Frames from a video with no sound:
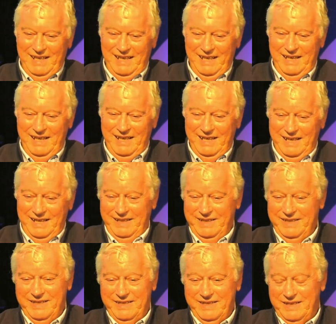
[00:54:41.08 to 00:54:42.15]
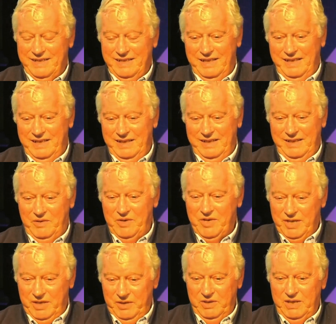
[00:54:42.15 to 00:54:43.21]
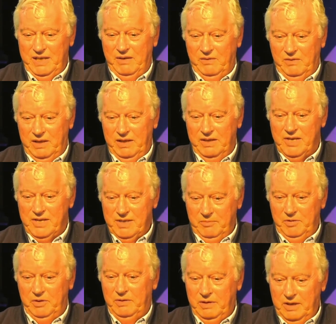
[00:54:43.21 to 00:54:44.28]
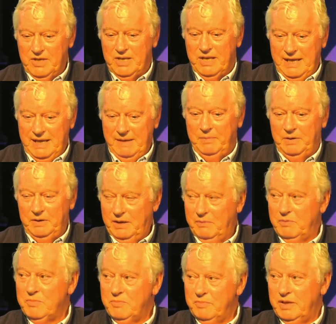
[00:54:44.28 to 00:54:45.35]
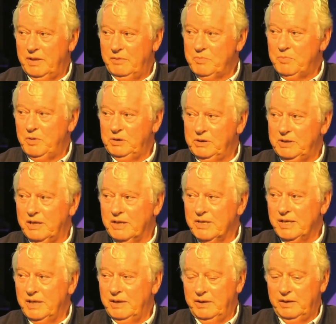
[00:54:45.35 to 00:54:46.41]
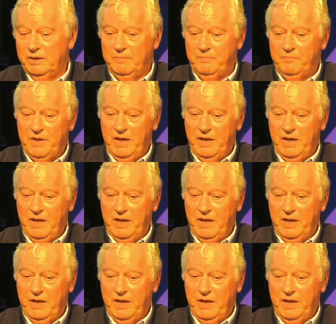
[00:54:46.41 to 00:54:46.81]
uh, and there is no doubt in some of the things that happened, there was, there was politics going on.